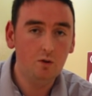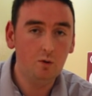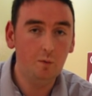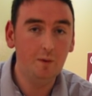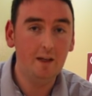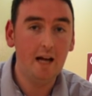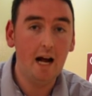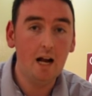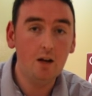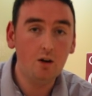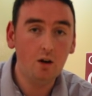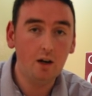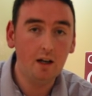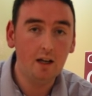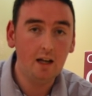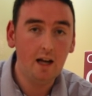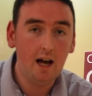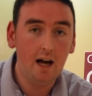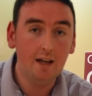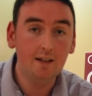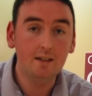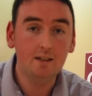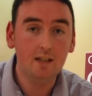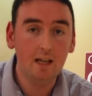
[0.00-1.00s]
from the elderly
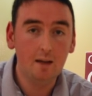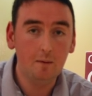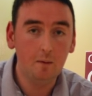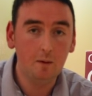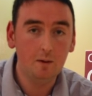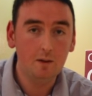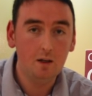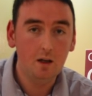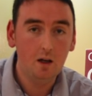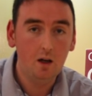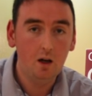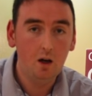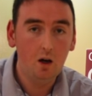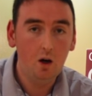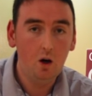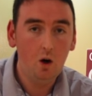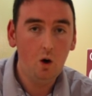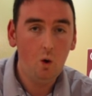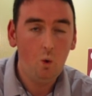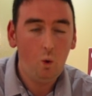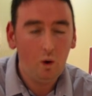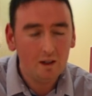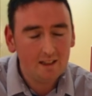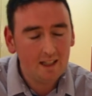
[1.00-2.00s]
and disabled.
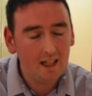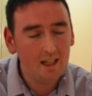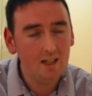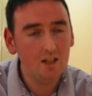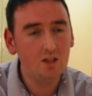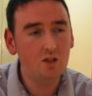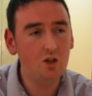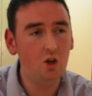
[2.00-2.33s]
What that has